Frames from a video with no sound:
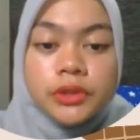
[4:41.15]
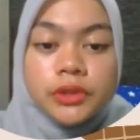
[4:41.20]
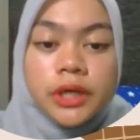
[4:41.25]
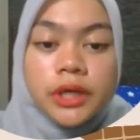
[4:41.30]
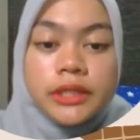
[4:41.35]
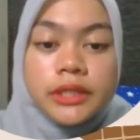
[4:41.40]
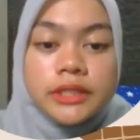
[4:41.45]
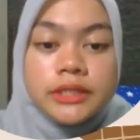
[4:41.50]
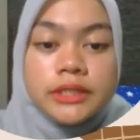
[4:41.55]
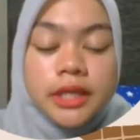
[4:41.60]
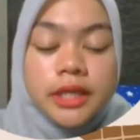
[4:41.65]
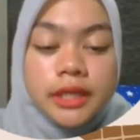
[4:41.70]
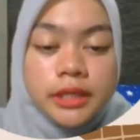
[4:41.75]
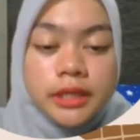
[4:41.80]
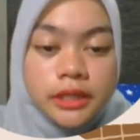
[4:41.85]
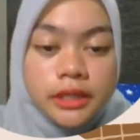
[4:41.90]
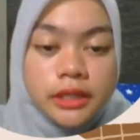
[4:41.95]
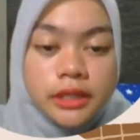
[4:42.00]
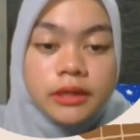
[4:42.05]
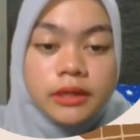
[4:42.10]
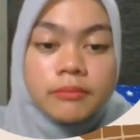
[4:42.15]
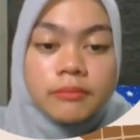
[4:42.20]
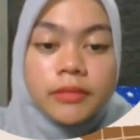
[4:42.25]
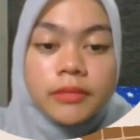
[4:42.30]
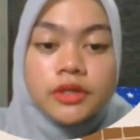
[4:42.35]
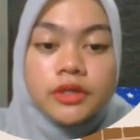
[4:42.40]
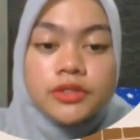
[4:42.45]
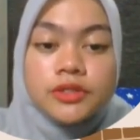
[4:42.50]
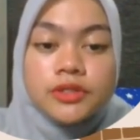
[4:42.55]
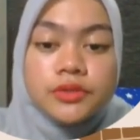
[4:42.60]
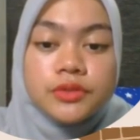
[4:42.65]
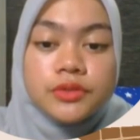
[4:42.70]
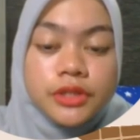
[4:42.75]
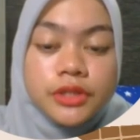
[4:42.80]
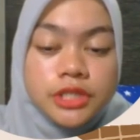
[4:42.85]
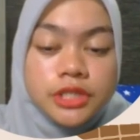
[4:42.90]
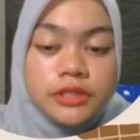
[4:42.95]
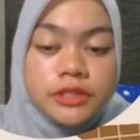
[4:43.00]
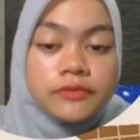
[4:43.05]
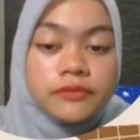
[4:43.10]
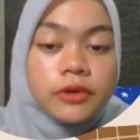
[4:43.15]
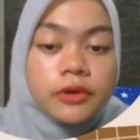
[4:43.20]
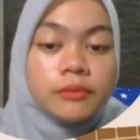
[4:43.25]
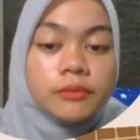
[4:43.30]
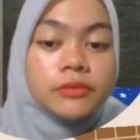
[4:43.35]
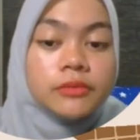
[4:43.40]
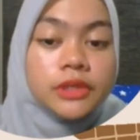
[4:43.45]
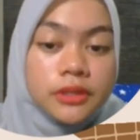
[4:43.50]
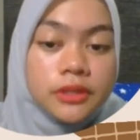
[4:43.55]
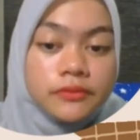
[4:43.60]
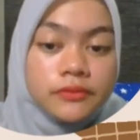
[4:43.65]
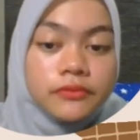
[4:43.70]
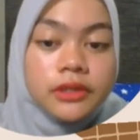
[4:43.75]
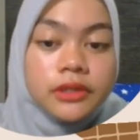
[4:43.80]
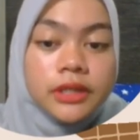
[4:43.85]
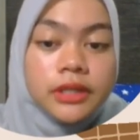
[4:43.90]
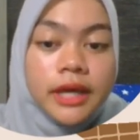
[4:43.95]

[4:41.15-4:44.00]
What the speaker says: understanding among students from different